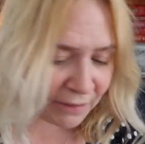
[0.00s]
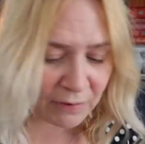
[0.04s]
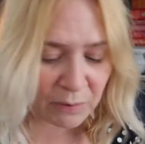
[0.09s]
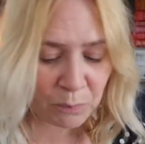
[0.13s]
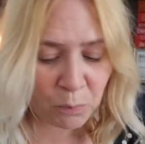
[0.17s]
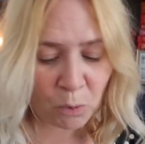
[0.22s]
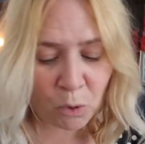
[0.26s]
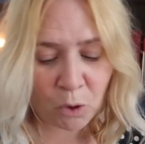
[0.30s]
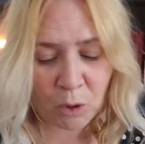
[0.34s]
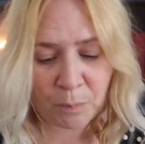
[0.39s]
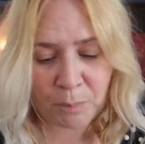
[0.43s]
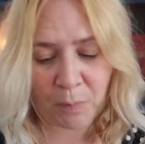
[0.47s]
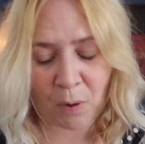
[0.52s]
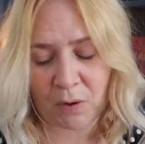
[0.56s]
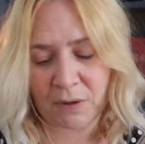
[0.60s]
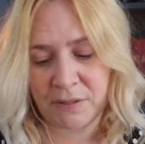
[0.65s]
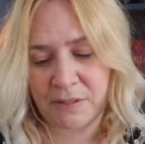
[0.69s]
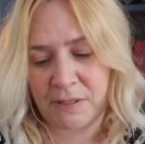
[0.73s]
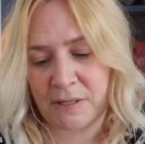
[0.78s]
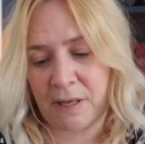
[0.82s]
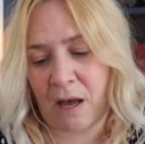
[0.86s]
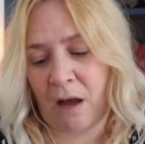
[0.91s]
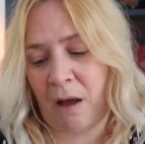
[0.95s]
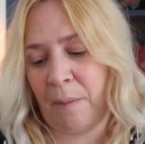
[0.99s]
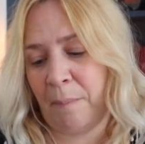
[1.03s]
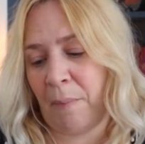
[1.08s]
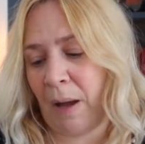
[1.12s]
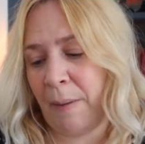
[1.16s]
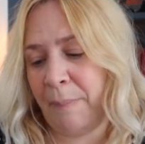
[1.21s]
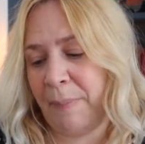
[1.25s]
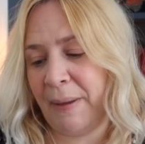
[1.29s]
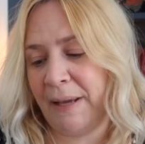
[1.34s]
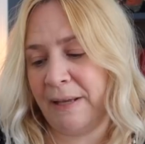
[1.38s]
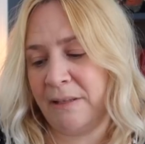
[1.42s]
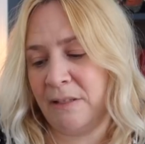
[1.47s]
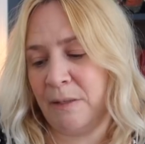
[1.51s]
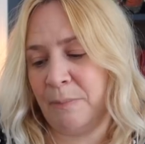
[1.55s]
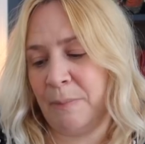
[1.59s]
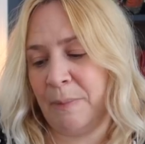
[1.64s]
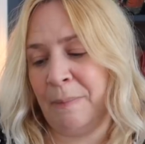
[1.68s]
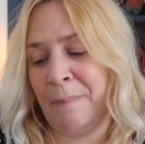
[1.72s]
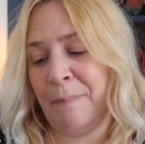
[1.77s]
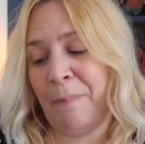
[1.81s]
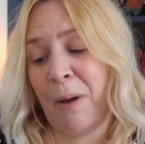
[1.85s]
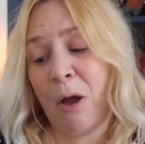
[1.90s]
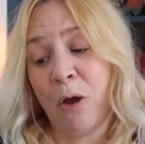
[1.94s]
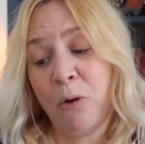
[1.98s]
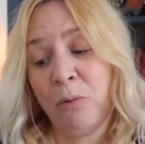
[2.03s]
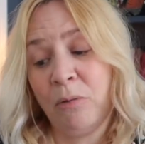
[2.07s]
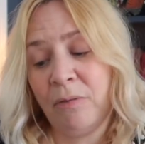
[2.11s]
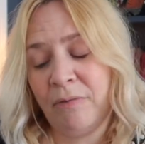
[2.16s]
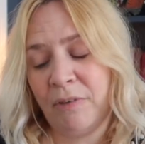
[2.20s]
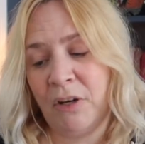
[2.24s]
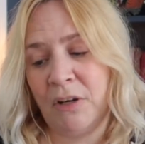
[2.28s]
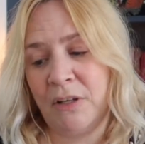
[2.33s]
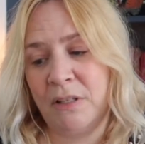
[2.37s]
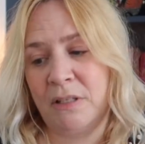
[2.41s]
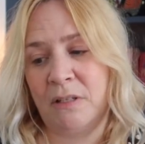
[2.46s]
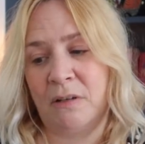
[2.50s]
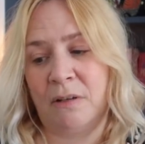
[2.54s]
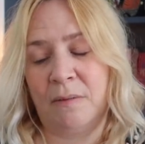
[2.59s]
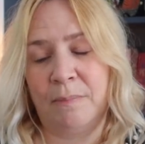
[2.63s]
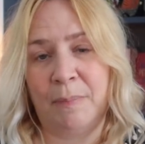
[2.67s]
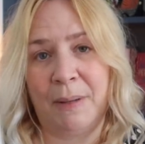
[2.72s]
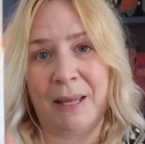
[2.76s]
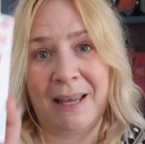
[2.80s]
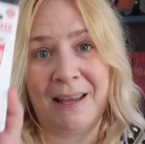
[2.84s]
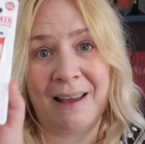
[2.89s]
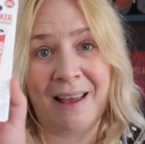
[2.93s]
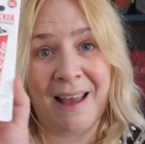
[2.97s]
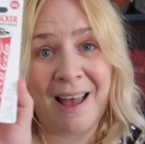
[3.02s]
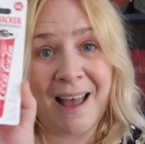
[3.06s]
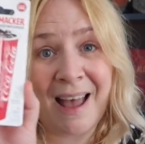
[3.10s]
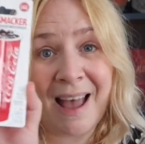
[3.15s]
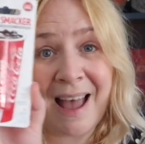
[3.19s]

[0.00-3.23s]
the reward box, um, I picked up them both for ninety-nine p,